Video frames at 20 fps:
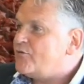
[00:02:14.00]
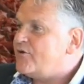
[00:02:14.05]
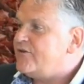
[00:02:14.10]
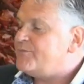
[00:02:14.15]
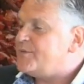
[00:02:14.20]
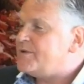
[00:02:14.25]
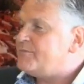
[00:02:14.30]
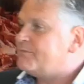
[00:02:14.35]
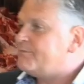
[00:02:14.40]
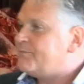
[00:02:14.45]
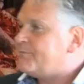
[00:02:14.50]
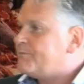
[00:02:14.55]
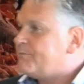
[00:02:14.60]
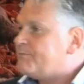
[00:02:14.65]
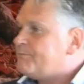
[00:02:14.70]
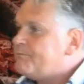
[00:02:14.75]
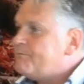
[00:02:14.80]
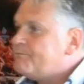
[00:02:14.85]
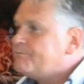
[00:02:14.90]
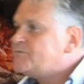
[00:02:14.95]
we've been
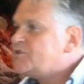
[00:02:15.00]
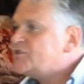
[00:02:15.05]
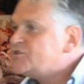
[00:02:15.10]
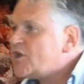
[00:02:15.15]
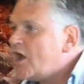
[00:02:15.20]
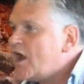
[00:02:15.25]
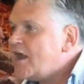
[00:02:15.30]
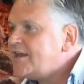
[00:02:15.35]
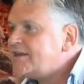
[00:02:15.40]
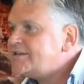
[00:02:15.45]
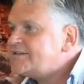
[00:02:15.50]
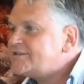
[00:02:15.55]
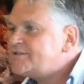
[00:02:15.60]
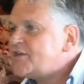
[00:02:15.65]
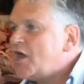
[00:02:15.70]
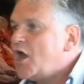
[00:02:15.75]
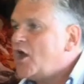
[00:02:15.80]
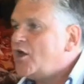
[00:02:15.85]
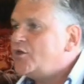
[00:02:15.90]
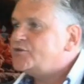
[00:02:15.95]
designing
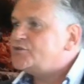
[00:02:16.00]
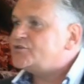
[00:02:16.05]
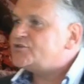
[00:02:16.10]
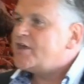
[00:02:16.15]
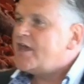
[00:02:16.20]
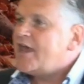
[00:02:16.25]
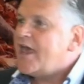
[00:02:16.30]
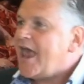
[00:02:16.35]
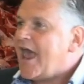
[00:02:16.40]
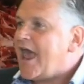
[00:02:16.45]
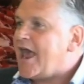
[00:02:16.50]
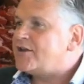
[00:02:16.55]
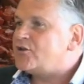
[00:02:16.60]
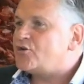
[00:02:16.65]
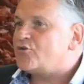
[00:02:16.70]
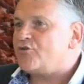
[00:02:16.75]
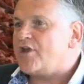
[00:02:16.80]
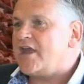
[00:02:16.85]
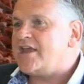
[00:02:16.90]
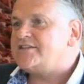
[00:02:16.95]
stones and
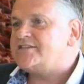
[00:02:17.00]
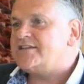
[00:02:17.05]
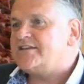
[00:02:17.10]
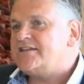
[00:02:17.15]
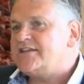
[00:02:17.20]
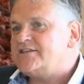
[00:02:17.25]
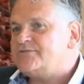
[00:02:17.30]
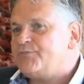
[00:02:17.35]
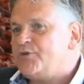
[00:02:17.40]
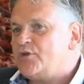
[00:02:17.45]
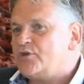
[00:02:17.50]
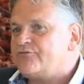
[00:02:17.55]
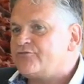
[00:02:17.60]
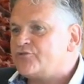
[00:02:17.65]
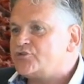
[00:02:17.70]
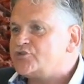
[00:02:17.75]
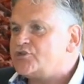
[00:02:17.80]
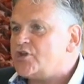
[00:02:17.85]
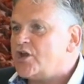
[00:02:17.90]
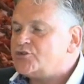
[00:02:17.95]
creating these
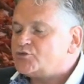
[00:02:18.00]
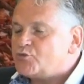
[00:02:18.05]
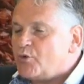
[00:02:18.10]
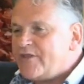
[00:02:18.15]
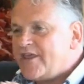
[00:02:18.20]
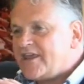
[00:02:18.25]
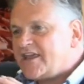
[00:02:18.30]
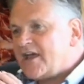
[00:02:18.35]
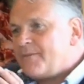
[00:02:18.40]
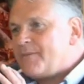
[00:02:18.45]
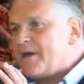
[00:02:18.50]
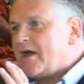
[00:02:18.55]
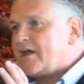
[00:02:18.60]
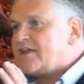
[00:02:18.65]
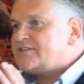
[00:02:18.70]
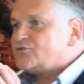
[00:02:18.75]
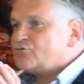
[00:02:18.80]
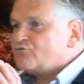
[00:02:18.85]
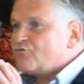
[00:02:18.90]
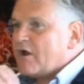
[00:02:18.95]
beautiful stones. When they come out
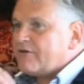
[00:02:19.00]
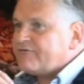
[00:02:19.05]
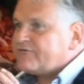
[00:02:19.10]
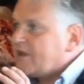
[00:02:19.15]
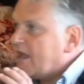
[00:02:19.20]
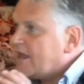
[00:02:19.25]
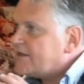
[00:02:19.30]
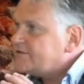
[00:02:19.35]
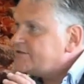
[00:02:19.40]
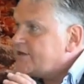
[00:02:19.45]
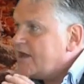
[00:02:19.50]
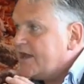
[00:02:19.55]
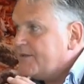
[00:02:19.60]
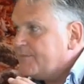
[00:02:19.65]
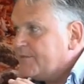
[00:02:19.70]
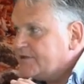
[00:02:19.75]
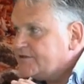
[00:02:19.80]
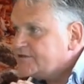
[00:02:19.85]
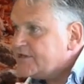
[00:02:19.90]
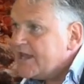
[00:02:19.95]
as a rough cut
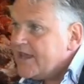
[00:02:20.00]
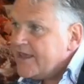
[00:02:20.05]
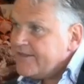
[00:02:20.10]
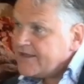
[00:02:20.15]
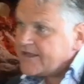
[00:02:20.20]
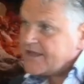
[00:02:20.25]
diamond, they